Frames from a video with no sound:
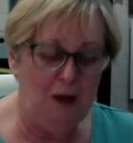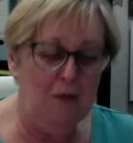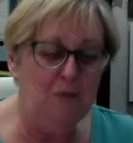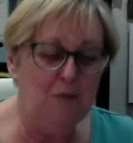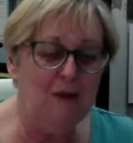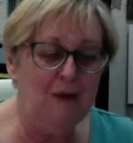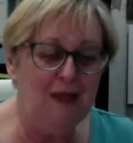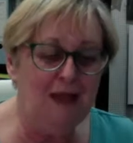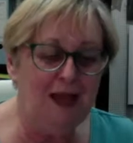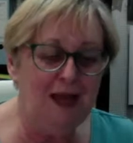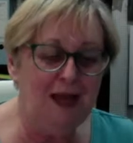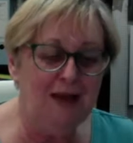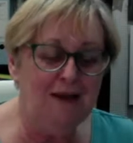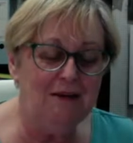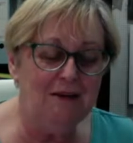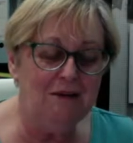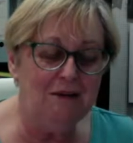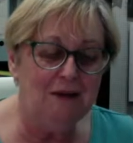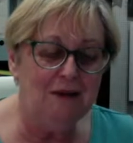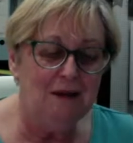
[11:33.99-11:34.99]
and we kind of
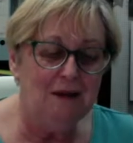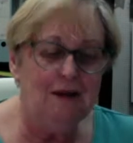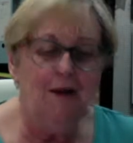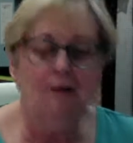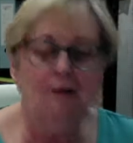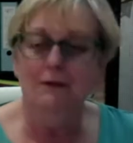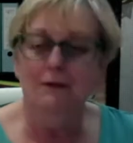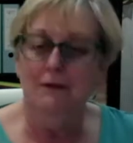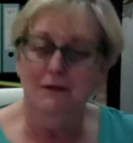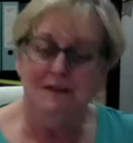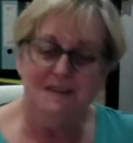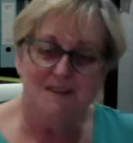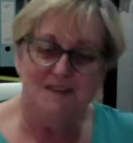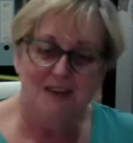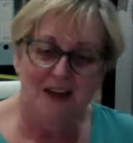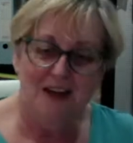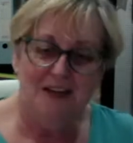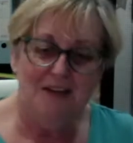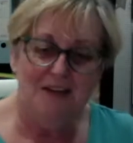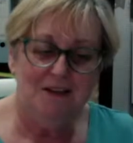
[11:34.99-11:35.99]
go, oh no, it's
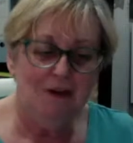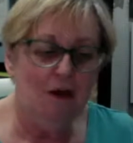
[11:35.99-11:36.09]
fine.